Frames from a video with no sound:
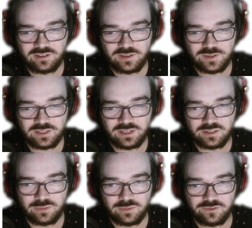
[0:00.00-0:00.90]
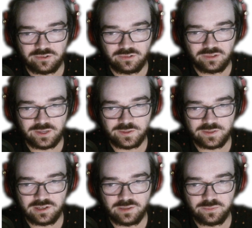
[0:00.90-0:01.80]
is the asymmetrical legs
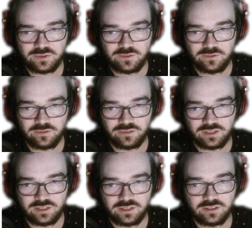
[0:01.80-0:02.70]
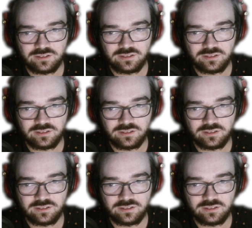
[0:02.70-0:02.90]
up to the